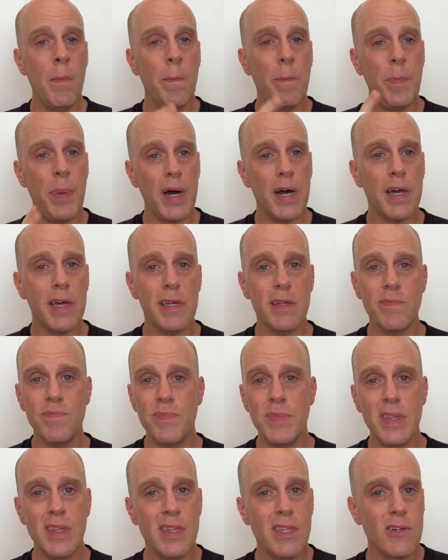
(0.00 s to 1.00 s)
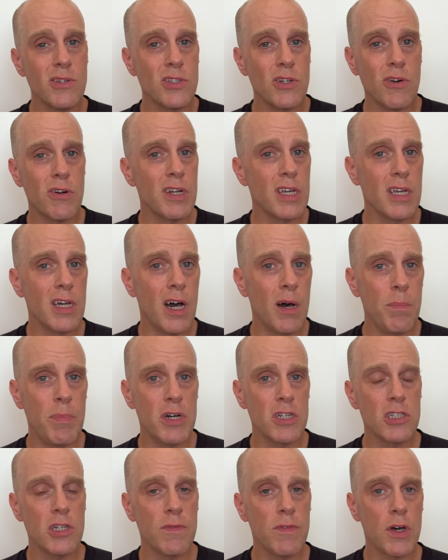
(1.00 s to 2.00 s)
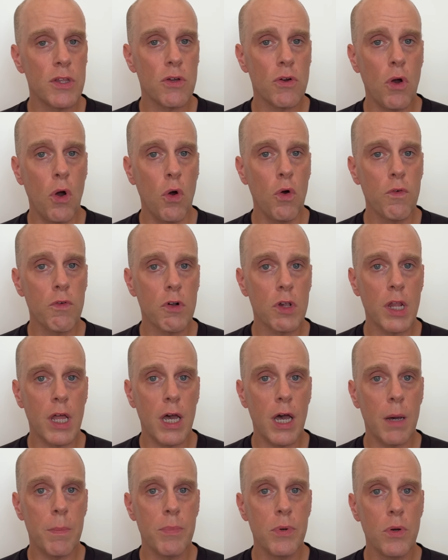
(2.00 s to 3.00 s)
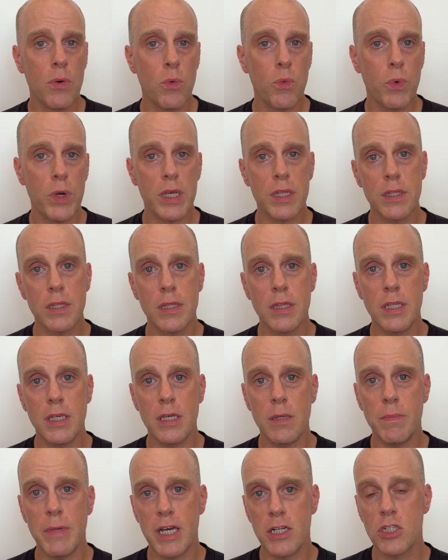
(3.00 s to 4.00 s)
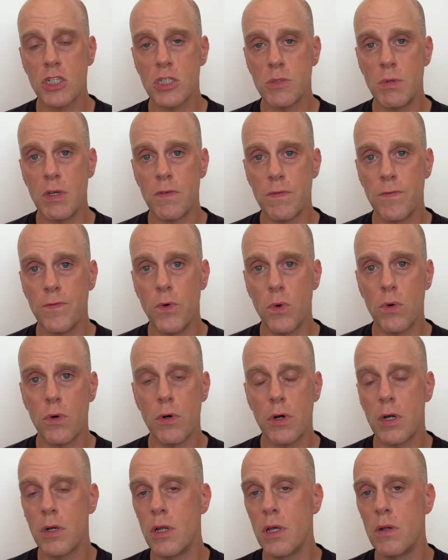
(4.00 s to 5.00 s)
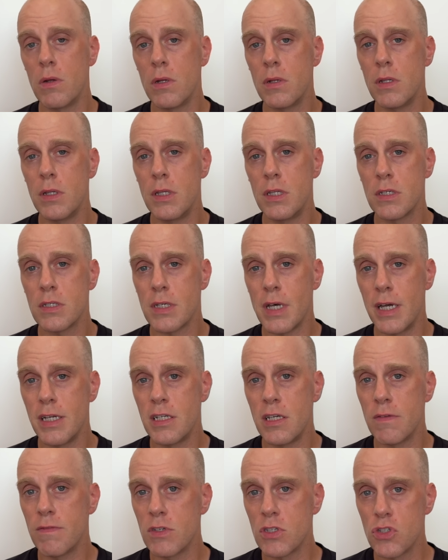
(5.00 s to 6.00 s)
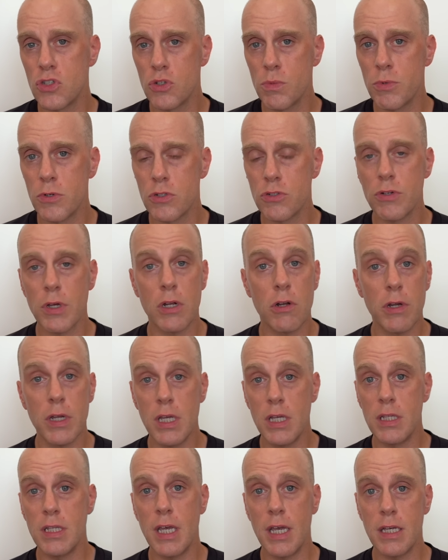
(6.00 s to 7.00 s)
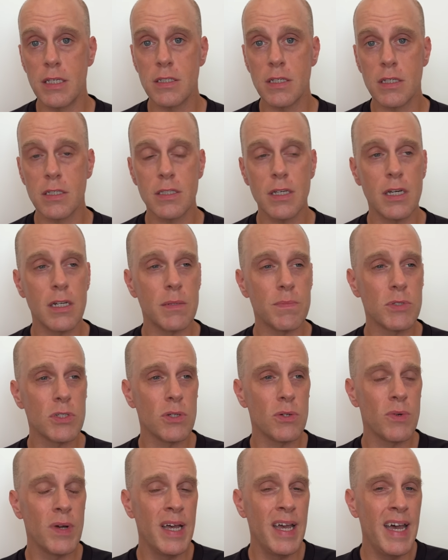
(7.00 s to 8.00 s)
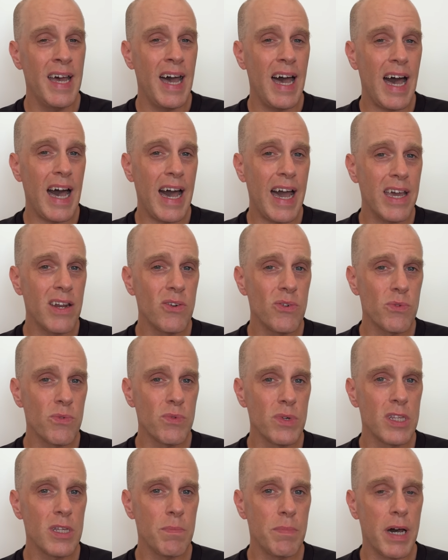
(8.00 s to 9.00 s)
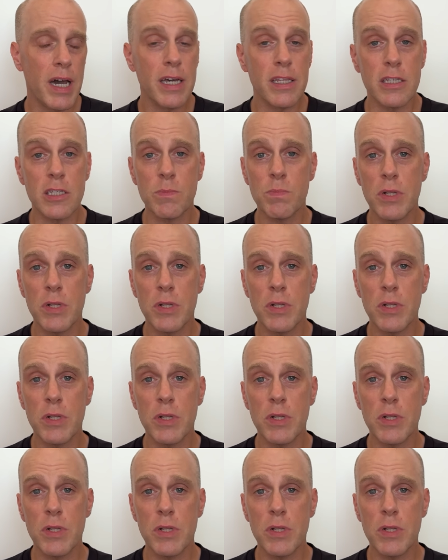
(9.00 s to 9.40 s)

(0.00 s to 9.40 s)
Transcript: But there's already a bunch of other overlap with the Magic Speed 4 and in this idea of a super trainer in the Asics lineup. So I don't really buy this.